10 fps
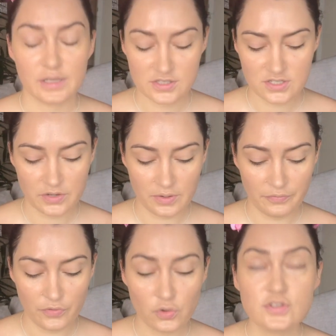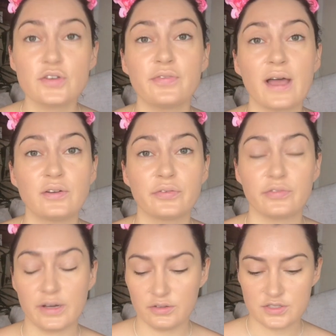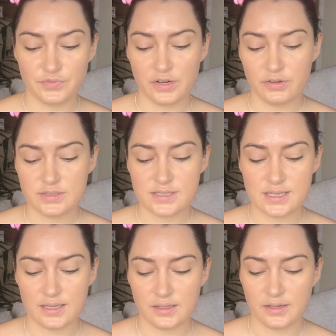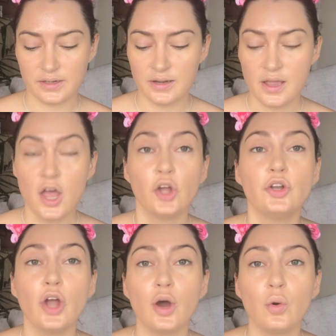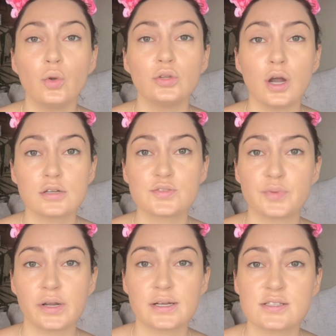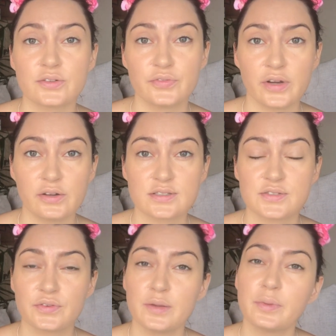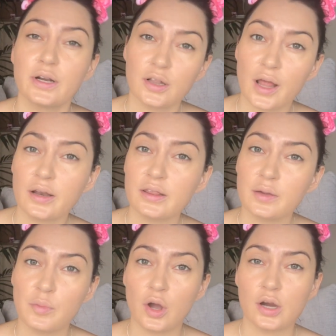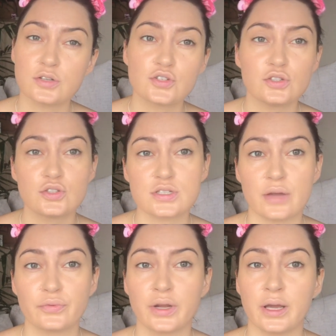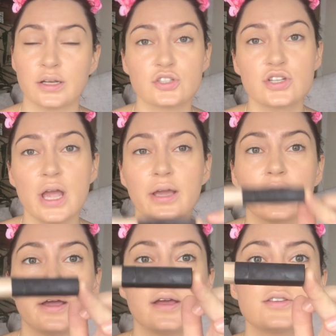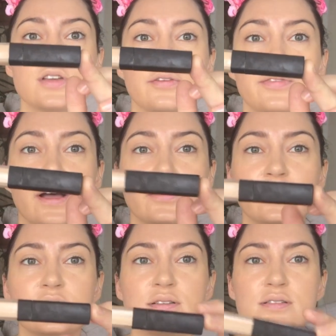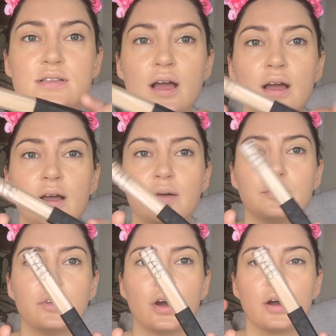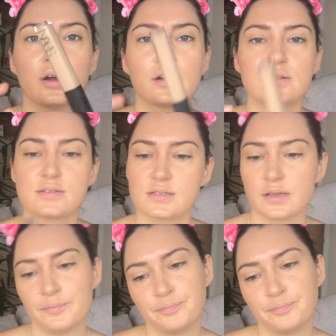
So I've also found a fragrance-free concealer. Not all Nars products are fragrance-free, but a lot of them are, so you just have to kind of check. So I found this Nars